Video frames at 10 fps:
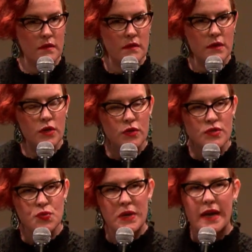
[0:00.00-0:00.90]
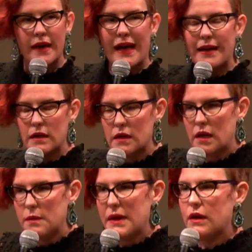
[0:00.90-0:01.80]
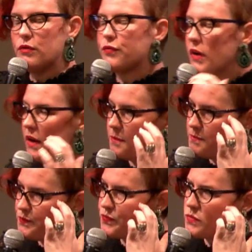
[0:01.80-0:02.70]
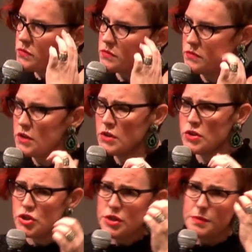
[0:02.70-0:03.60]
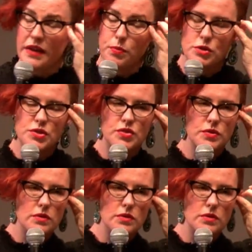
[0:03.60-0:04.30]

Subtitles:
you know, this week I got an email from Jim Dethmer's